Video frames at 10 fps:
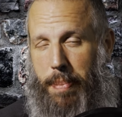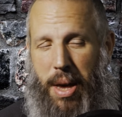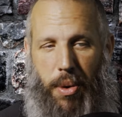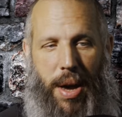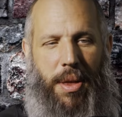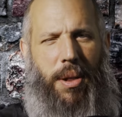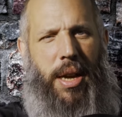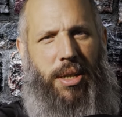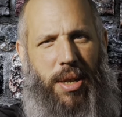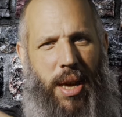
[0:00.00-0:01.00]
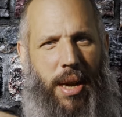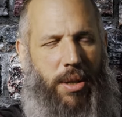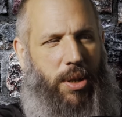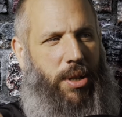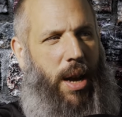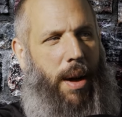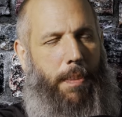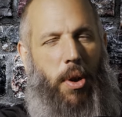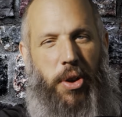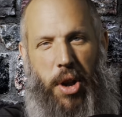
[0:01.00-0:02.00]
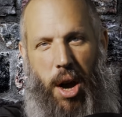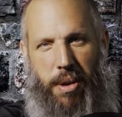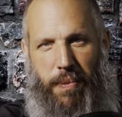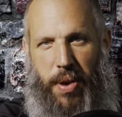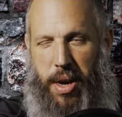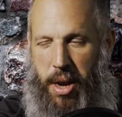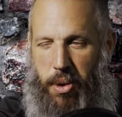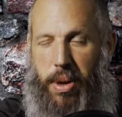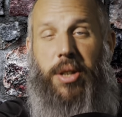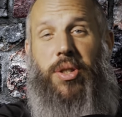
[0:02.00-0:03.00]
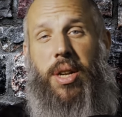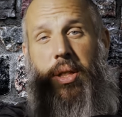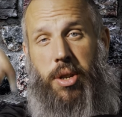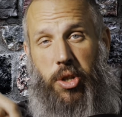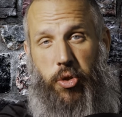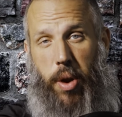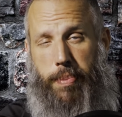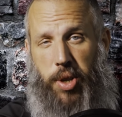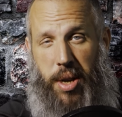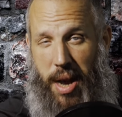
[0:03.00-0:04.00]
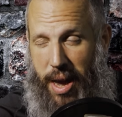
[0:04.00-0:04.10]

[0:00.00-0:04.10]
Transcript: By the way, the link to that Tom Naughton video is in the description.